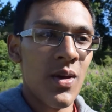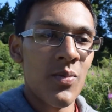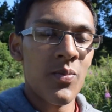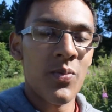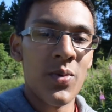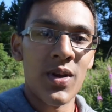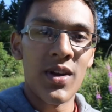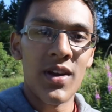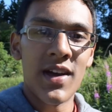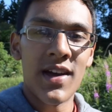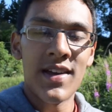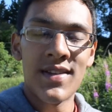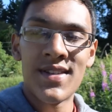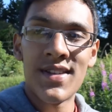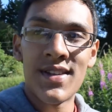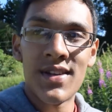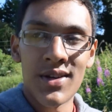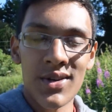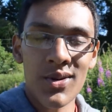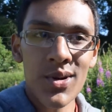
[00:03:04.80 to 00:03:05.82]
But as the
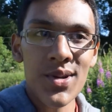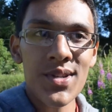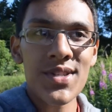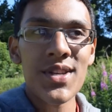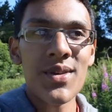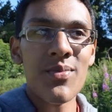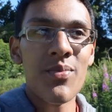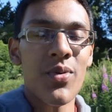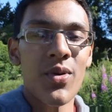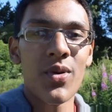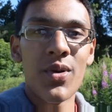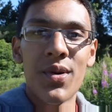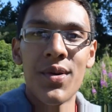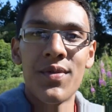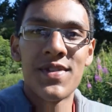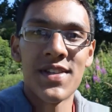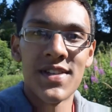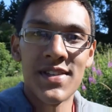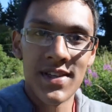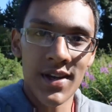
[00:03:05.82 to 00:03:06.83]
technology
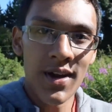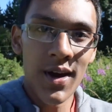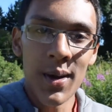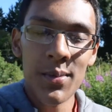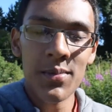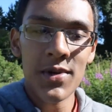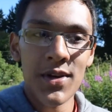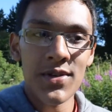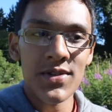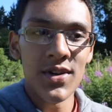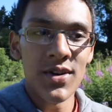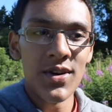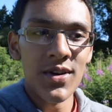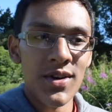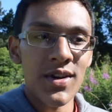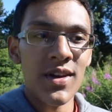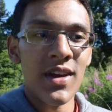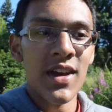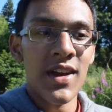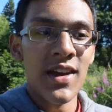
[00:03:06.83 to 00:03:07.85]
improves, as time goes on,
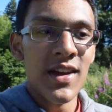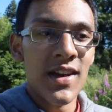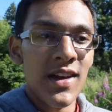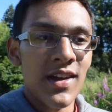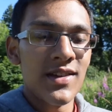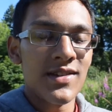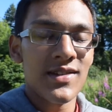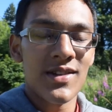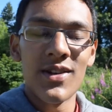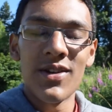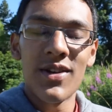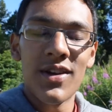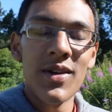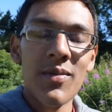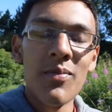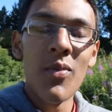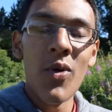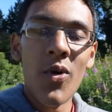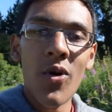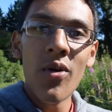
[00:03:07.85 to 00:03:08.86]
it's looking
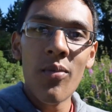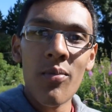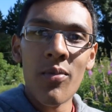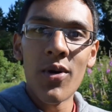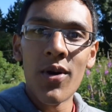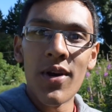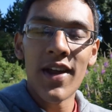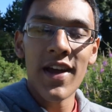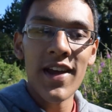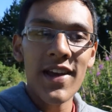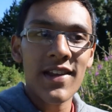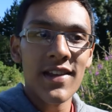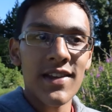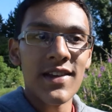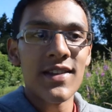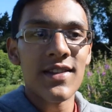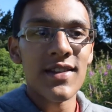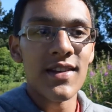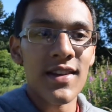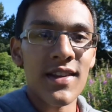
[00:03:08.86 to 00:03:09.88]
more and more
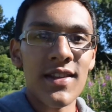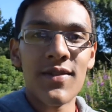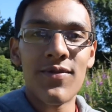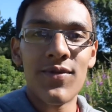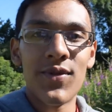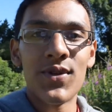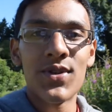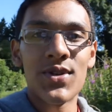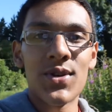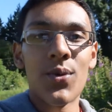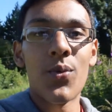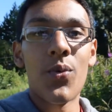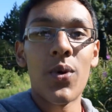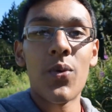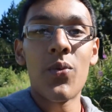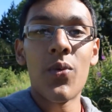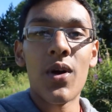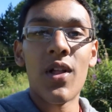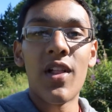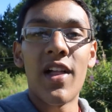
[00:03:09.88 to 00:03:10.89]
likely that in the future we
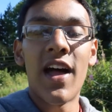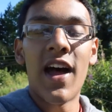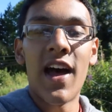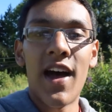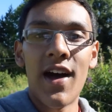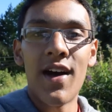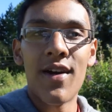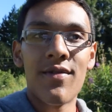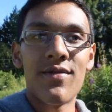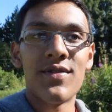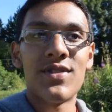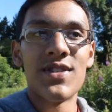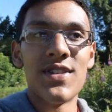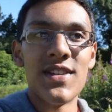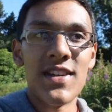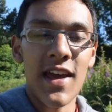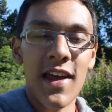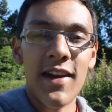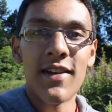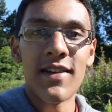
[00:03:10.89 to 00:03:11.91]
will have
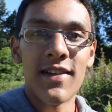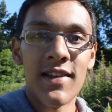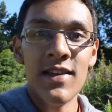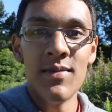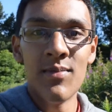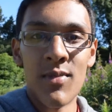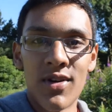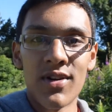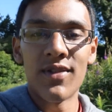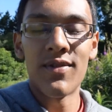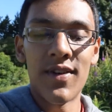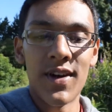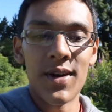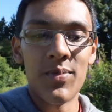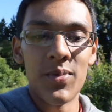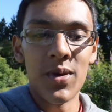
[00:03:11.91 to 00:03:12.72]
genetically modified